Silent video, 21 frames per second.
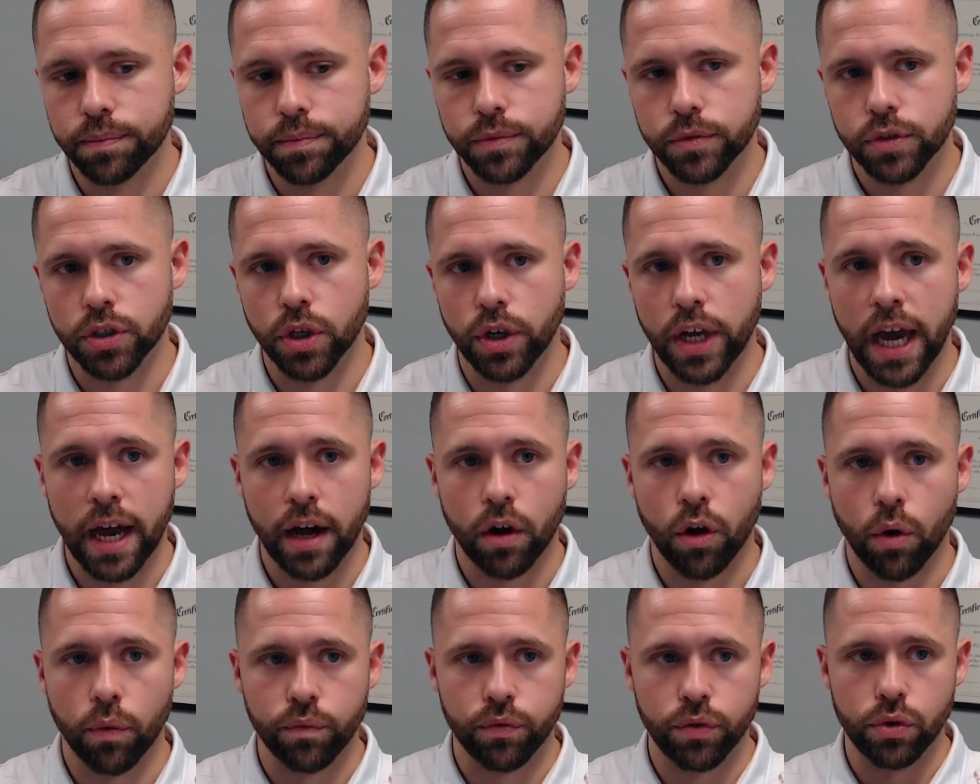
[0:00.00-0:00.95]
So yeah,
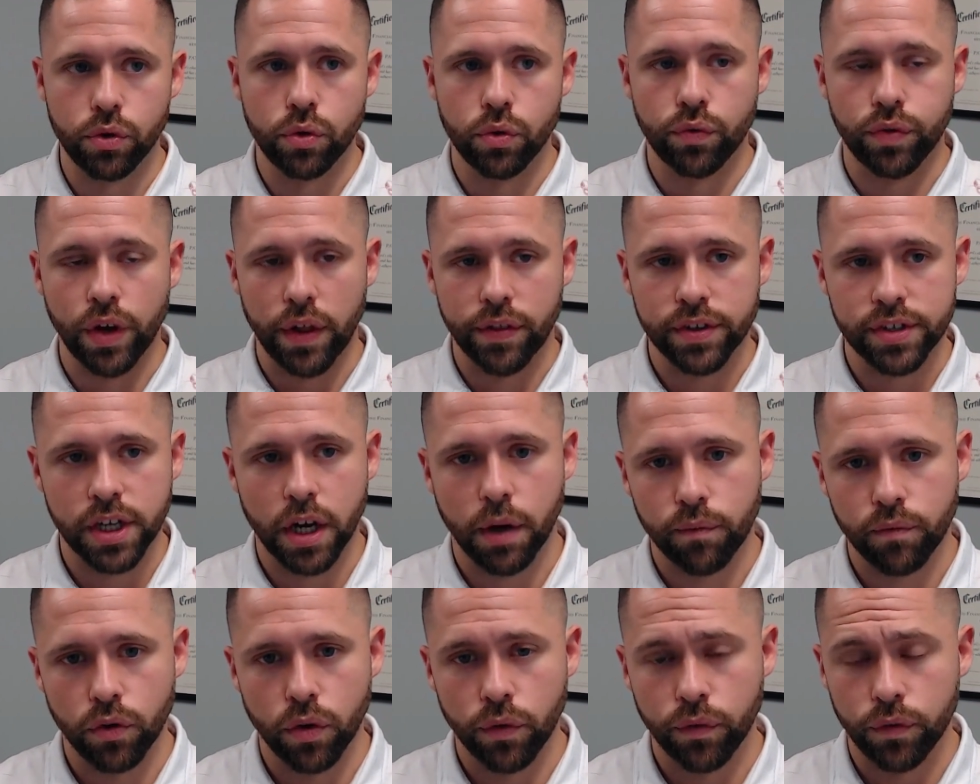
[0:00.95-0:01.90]
hope you found this
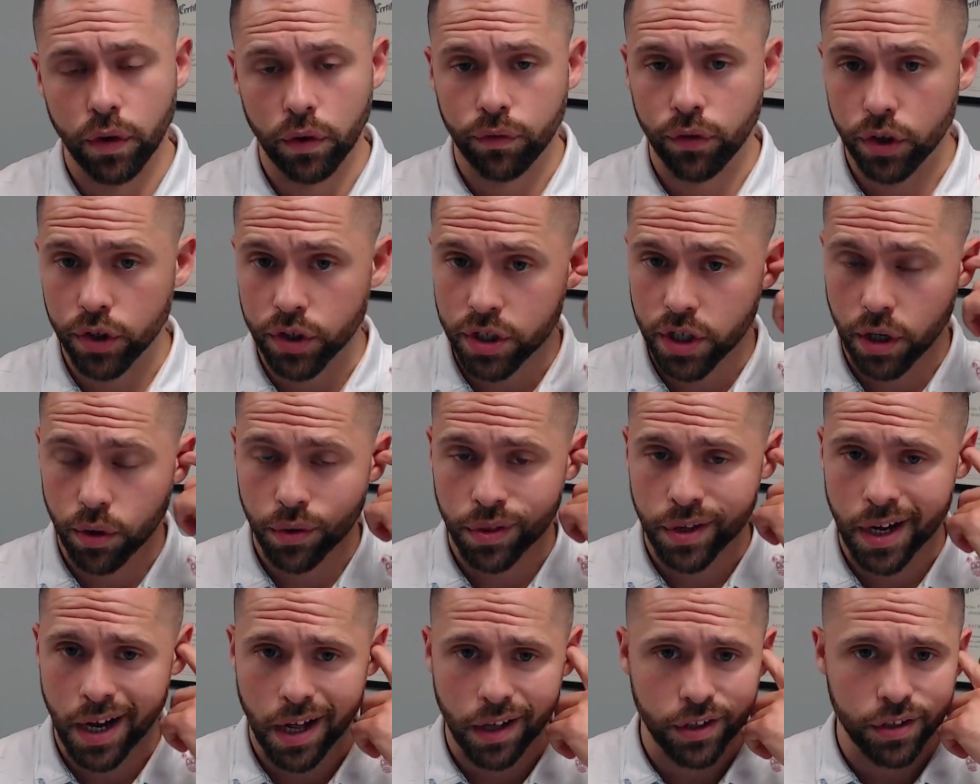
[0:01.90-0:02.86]
helpful. Feel free to share it with
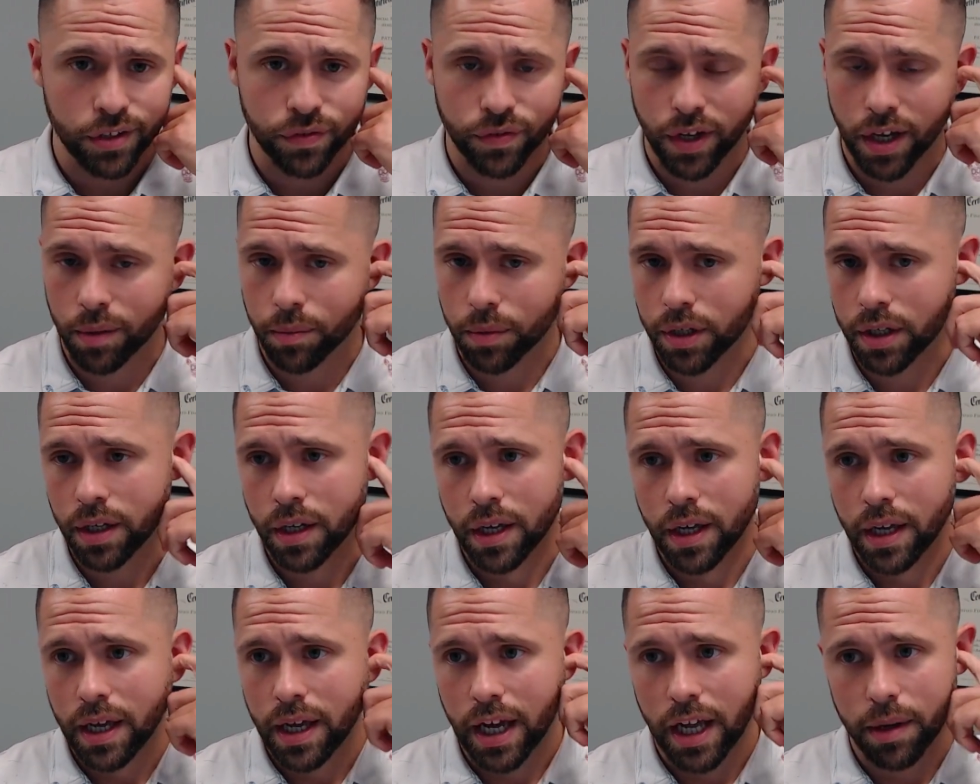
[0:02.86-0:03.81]
colleagues, family,
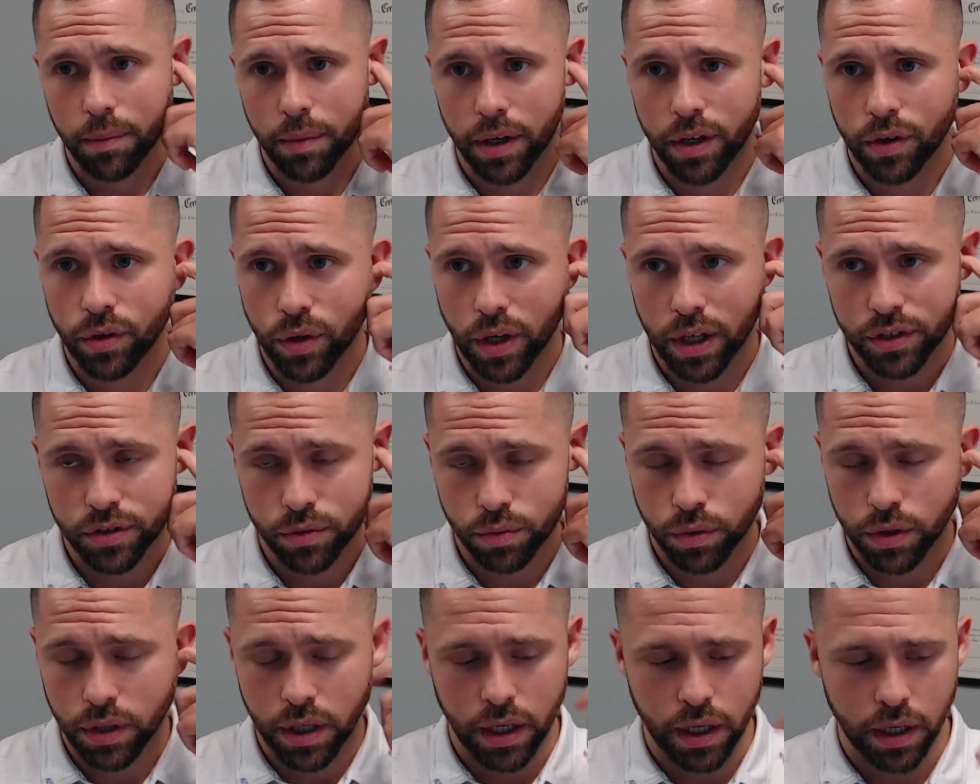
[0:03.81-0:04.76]
anybody who else
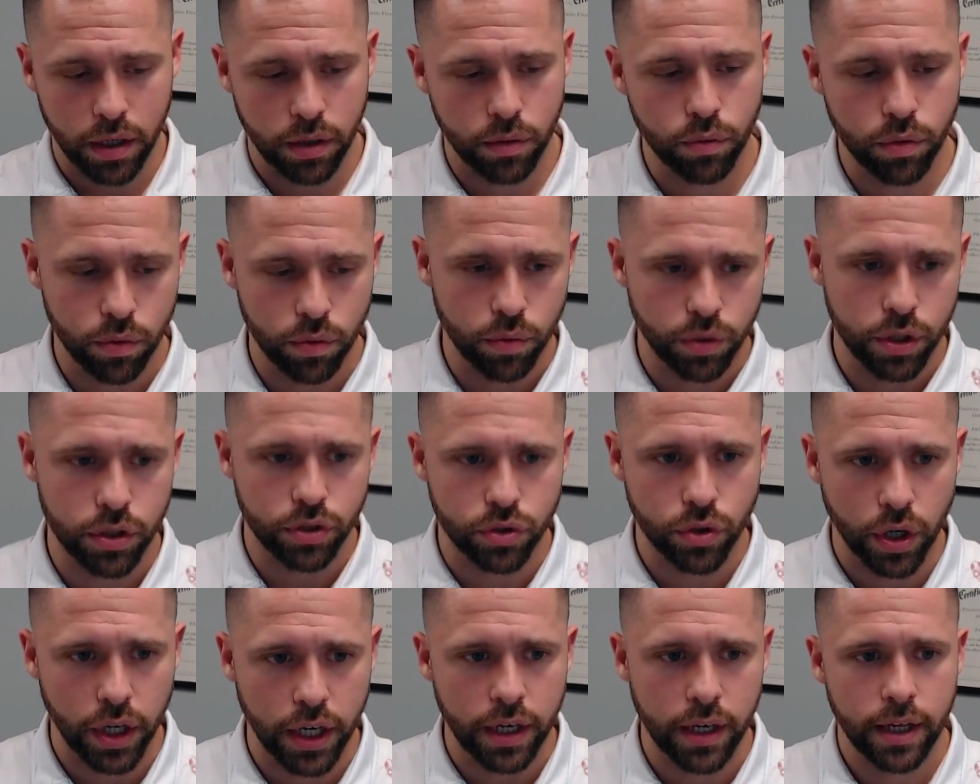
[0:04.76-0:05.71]
would
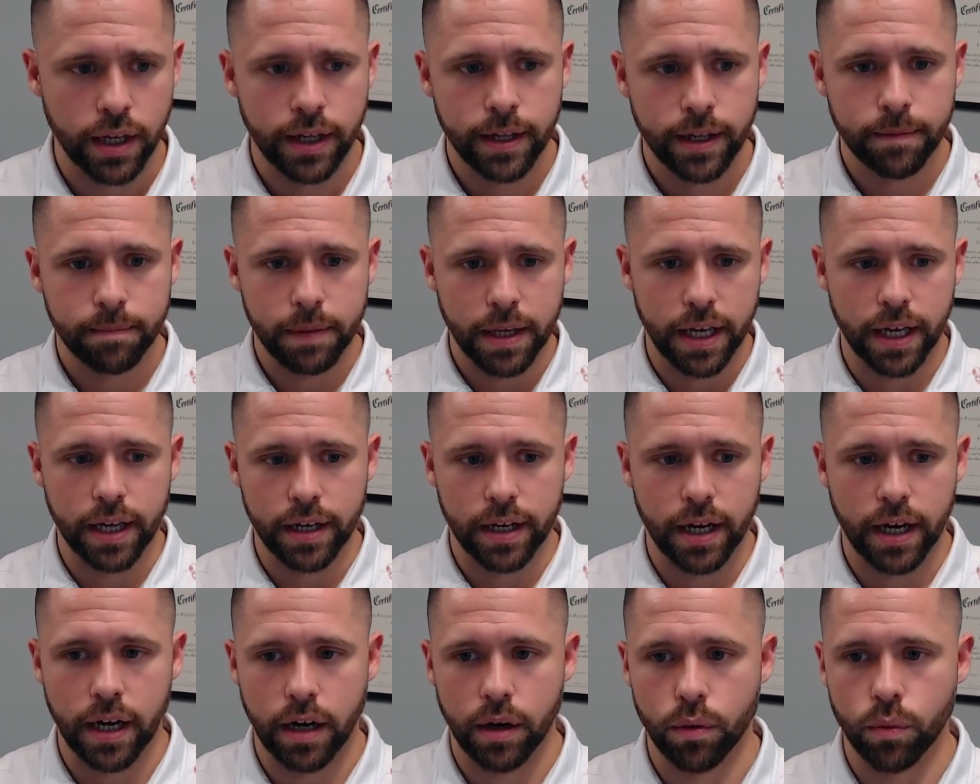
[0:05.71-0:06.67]
enjoy it. And
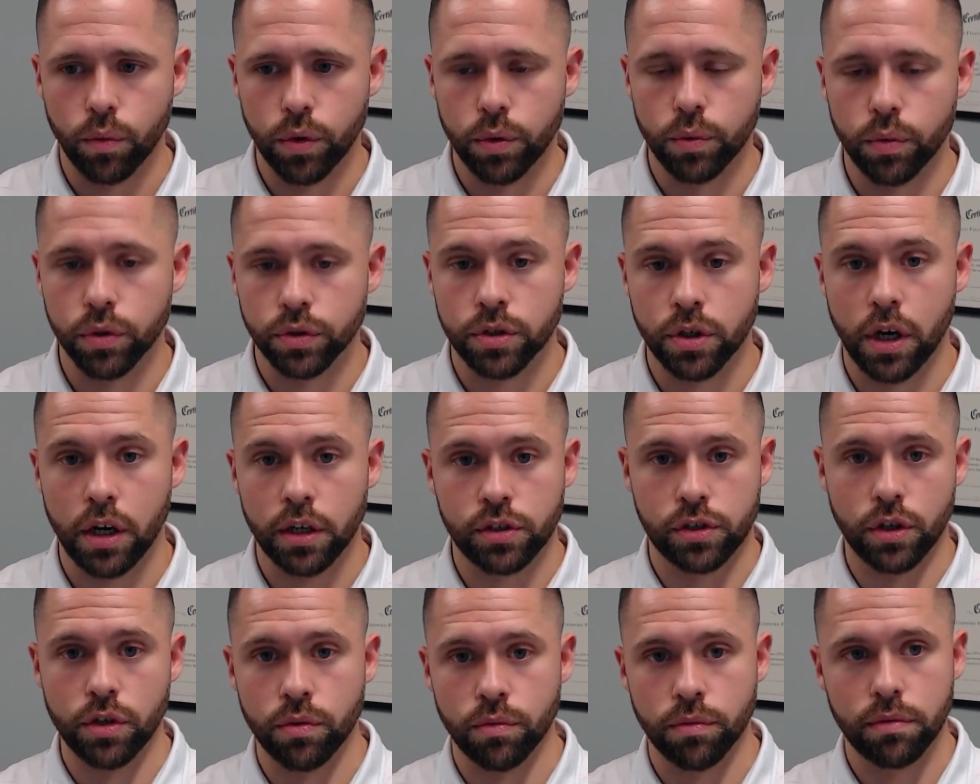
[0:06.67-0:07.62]
we will talk
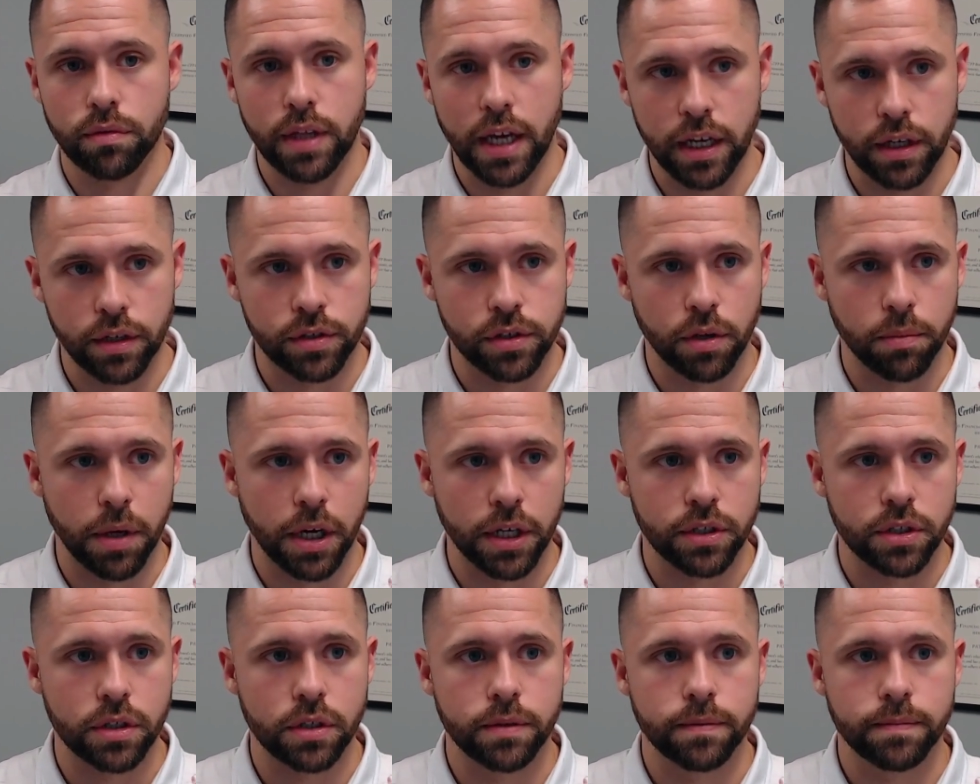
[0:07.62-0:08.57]
soon. Thank you so much.